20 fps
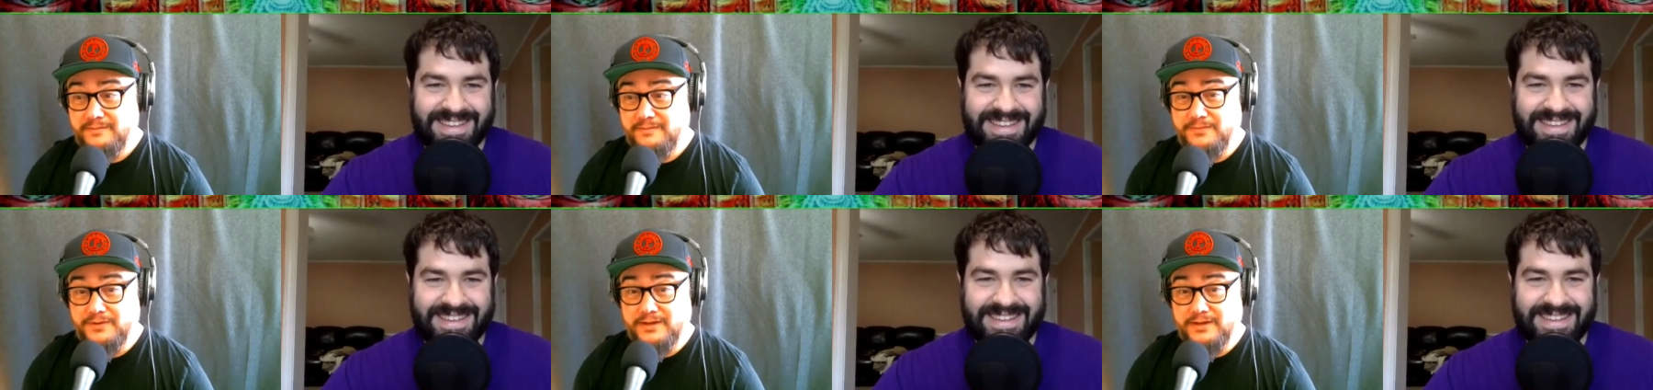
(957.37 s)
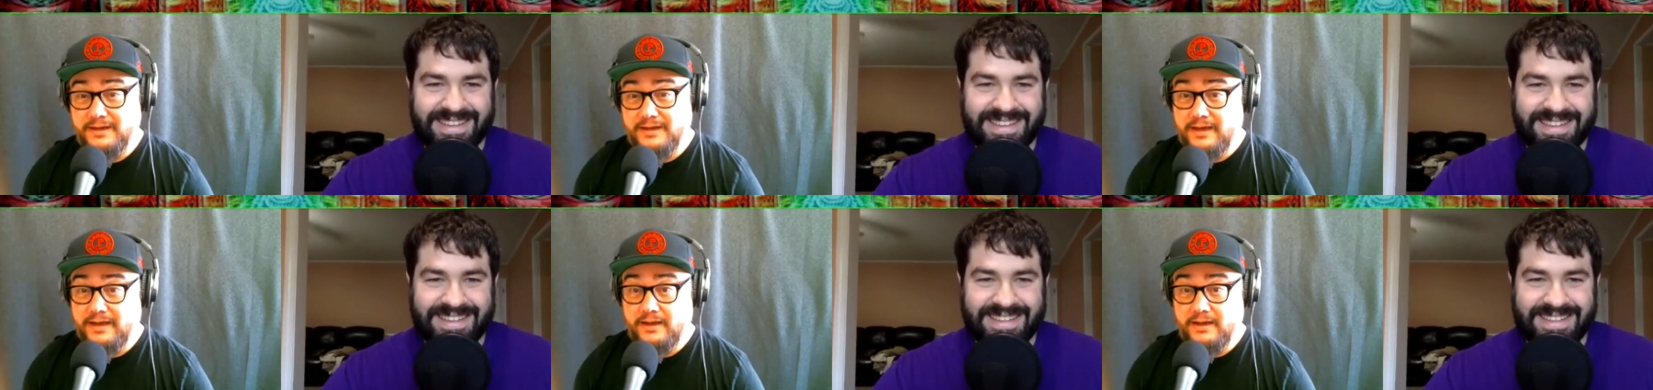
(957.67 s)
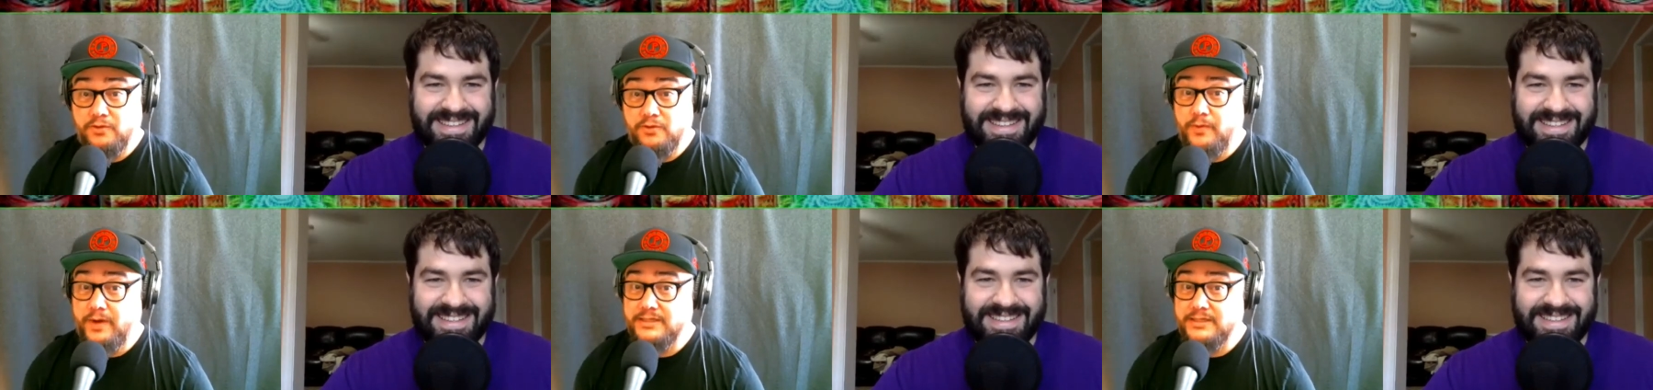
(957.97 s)
Speaker 1: But uh,
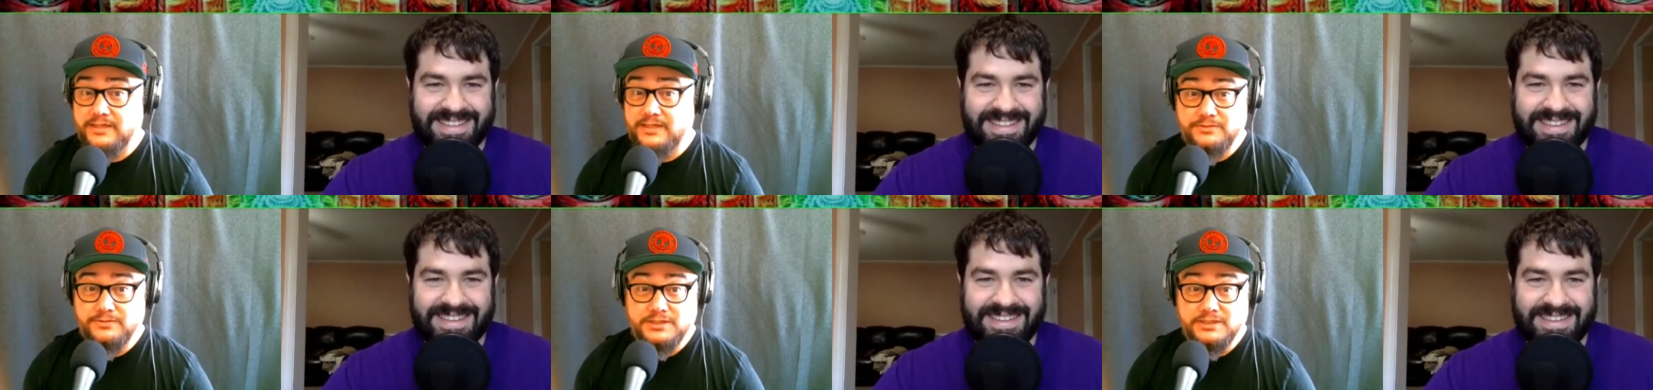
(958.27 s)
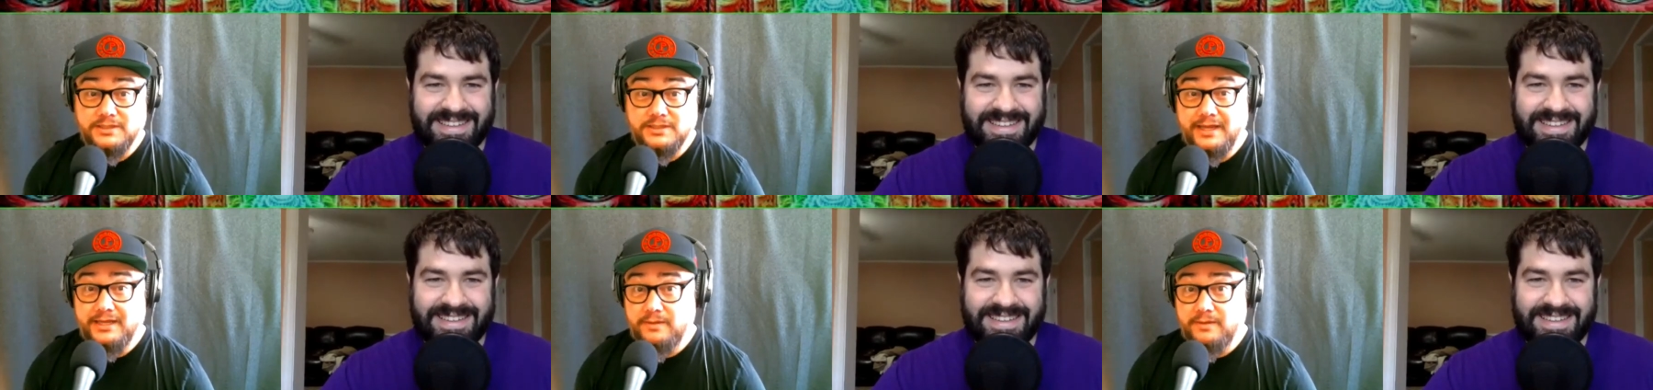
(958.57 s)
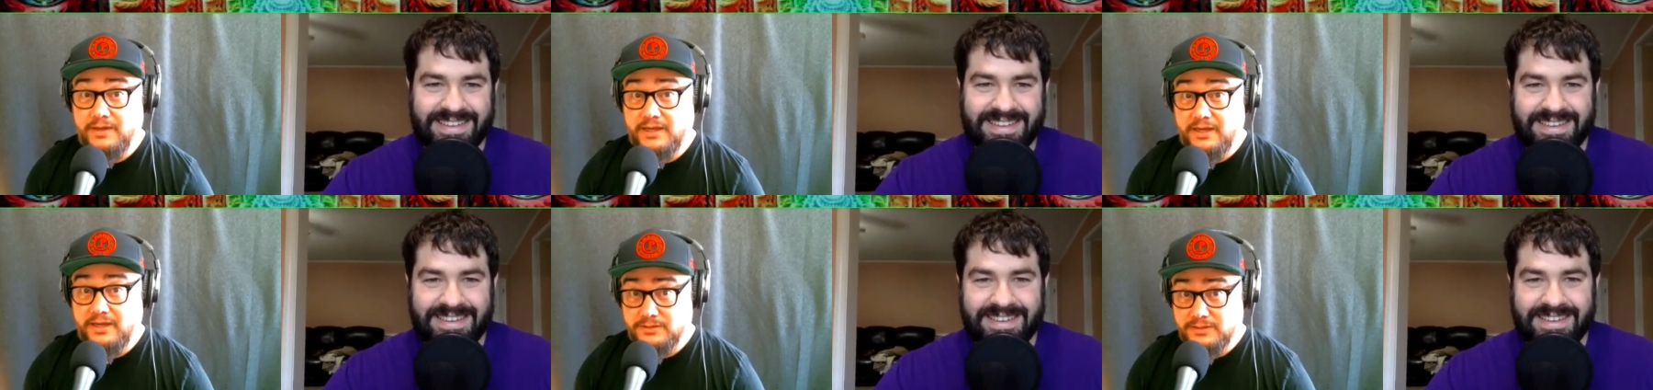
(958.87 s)
otherwise, I was just glad to
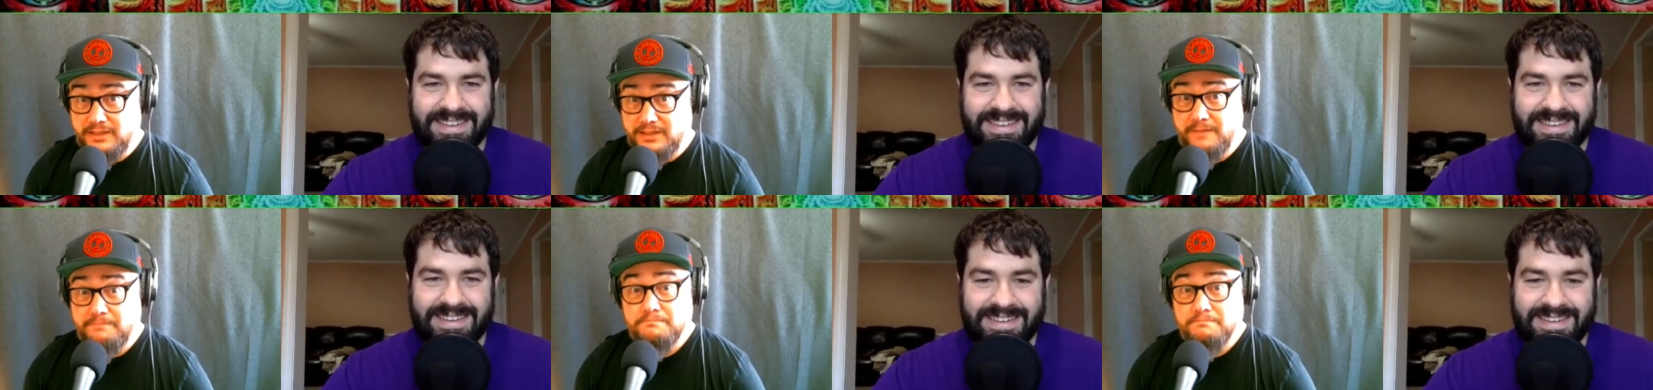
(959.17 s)
be here today.